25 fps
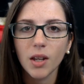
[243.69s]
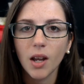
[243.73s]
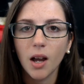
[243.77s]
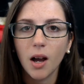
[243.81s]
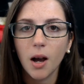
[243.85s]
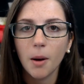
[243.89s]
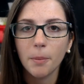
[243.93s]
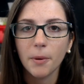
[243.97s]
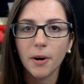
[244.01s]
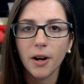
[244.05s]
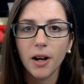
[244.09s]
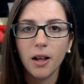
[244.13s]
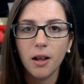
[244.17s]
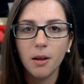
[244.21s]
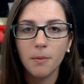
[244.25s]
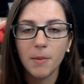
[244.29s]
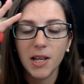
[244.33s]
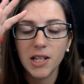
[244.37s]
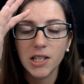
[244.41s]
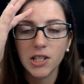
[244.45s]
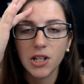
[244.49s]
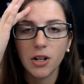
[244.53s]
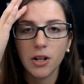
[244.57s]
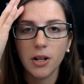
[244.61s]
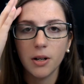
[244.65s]
upper
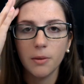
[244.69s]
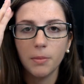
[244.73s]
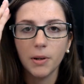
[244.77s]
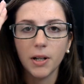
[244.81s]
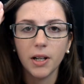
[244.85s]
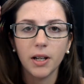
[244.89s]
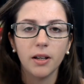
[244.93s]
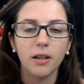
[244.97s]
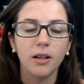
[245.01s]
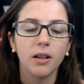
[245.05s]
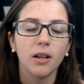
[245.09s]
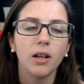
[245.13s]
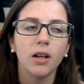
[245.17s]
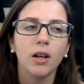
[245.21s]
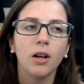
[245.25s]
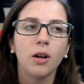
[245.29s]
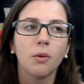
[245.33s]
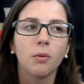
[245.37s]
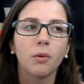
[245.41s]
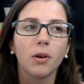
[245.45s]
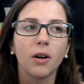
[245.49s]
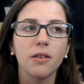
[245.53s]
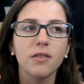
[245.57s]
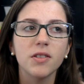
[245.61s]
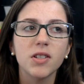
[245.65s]
elementary, but
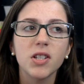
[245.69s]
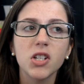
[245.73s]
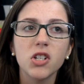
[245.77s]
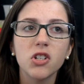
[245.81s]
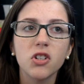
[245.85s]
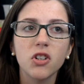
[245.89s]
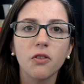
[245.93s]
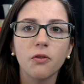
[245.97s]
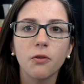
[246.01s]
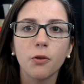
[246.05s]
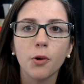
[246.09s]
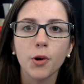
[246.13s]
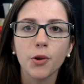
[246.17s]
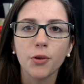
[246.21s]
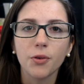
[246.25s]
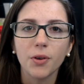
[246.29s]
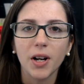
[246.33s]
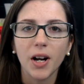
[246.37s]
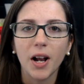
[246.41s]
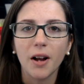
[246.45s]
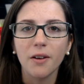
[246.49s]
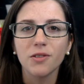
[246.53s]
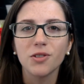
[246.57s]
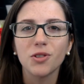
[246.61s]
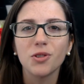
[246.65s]
when I was teaching 4th grade,
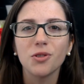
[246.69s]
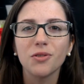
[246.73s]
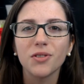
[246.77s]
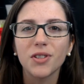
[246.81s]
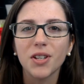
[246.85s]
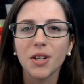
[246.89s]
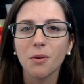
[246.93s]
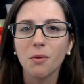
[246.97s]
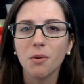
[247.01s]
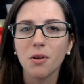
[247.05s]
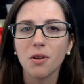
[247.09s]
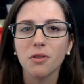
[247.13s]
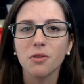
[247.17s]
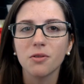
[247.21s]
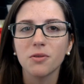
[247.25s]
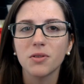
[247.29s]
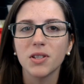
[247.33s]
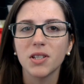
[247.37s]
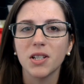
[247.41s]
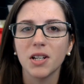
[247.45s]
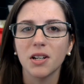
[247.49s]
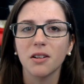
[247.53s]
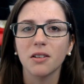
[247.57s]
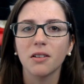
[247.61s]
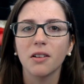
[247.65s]
I was using one of those
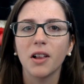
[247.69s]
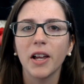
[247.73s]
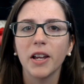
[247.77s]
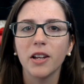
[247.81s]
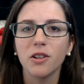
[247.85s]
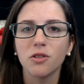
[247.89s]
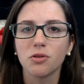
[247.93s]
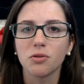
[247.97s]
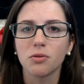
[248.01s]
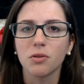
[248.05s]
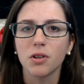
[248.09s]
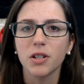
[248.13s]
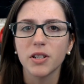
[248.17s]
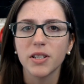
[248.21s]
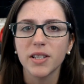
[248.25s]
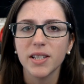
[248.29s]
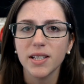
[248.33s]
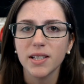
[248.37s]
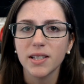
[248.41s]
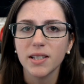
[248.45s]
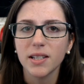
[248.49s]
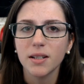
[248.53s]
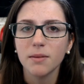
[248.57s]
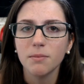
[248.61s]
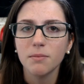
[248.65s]
Sterilite drawer
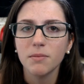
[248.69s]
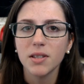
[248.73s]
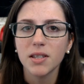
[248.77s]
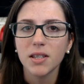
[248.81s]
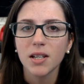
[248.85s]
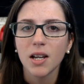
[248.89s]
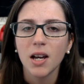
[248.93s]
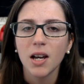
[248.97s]
systems,